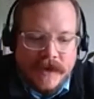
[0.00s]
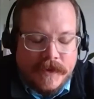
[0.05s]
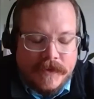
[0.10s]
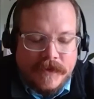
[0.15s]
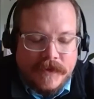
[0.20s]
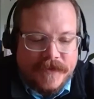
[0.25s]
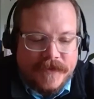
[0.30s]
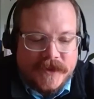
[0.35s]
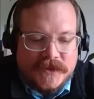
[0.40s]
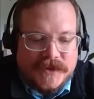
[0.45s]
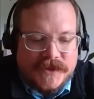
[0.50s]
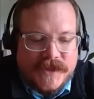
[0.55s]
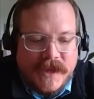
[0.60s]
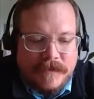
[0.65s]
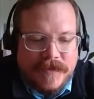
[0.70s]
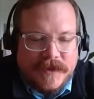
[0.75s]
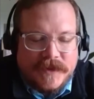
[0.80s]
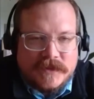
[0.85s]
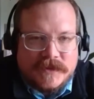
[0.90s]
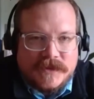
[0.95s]
the first
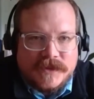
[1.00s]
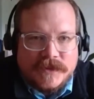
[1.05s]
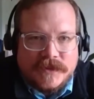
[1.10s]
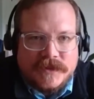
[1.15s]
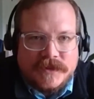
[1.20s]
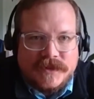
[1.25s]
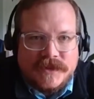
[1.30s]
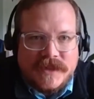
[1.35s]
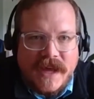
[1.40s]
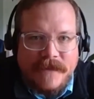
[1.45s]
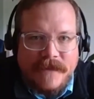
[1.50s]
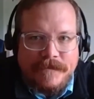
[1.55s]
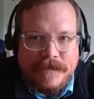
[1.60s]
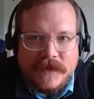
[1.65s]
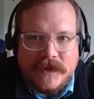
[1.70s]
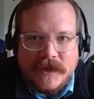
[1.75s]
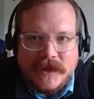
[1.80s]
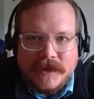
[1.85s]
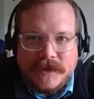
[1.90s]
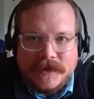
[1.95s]
step is to stop
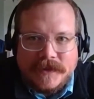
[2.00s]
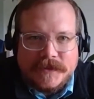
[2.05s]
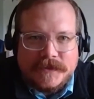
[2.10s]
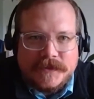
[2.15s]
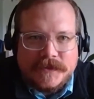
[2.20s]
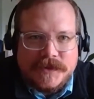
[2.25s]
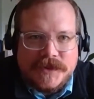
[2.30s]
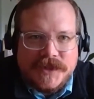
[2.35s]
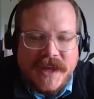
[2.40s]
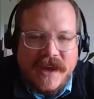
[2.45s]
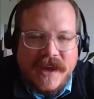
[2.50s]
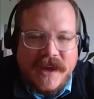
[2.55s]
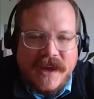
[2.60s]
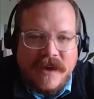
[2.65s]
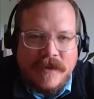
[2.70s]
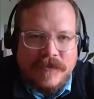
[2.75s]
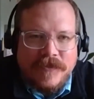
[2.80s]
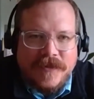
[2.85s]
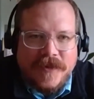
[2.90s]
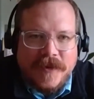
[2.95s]
the scam
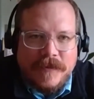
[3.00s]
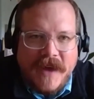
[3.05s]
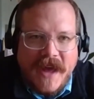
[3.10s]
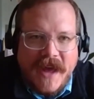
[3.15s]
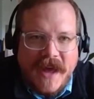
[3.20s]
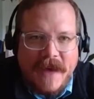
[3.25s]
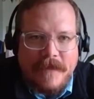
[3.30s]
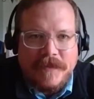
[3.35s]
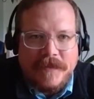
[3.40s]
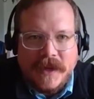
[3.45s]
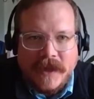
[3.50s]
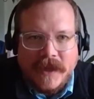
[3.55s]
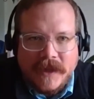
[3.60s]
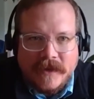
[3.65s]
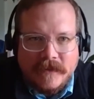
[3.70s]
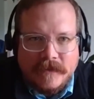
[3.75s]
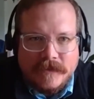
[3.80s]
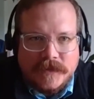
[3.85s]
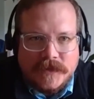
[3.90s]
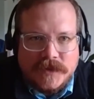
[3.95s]
from
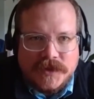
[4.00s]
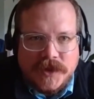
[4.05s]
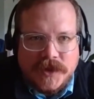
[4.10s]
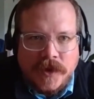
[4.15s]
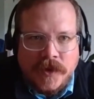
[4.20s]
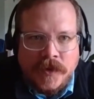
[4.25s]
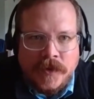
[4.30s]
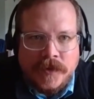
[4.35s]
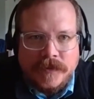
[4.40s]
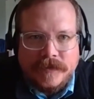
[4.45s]
happening. So